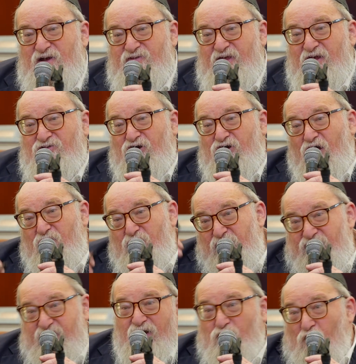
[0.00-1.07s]
then
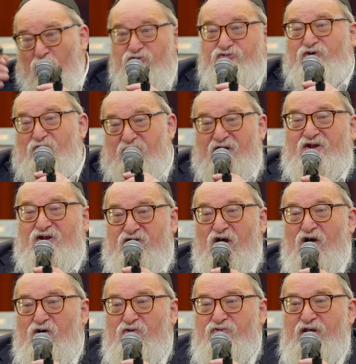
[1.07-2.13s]
l'chara they're also going to
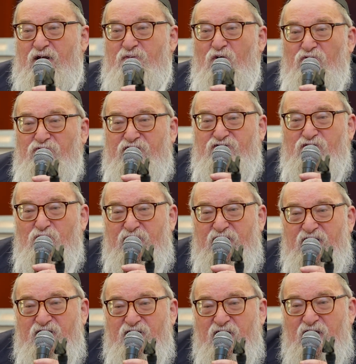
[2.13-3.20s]
know that I'm only doing
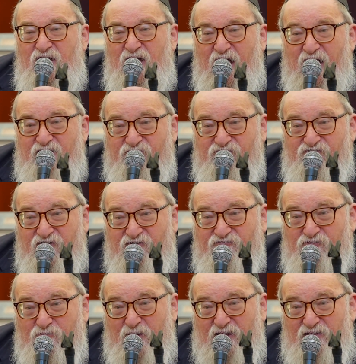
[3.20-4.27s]
it out of fear
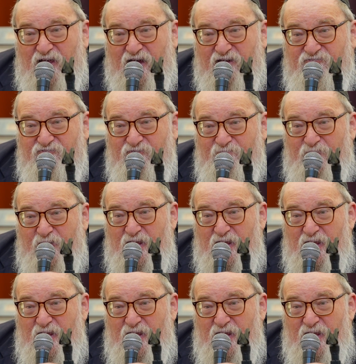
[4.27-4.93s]
for my life.